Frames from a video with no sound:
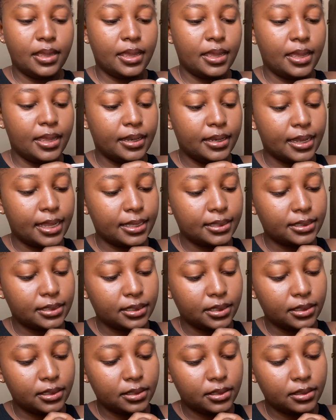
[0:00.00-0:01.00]
And that's
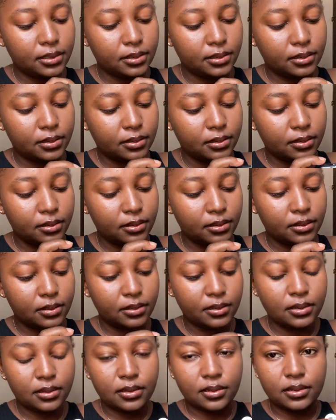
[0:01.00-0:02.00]
it.
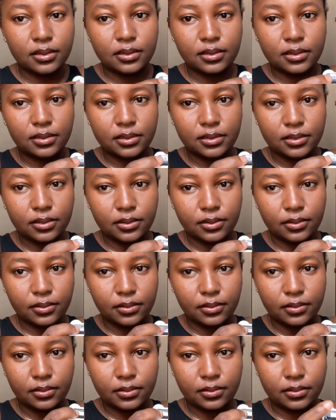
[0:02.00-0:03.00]
So
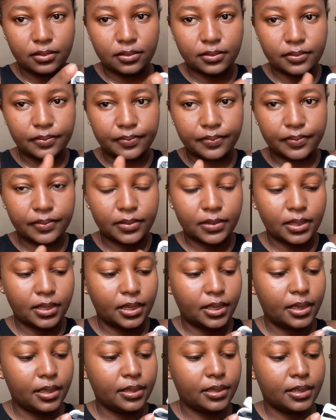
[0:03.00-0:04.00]

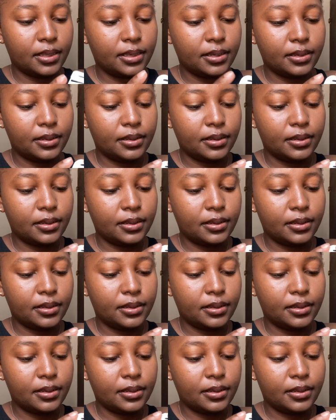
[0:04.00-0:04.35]
yeah, then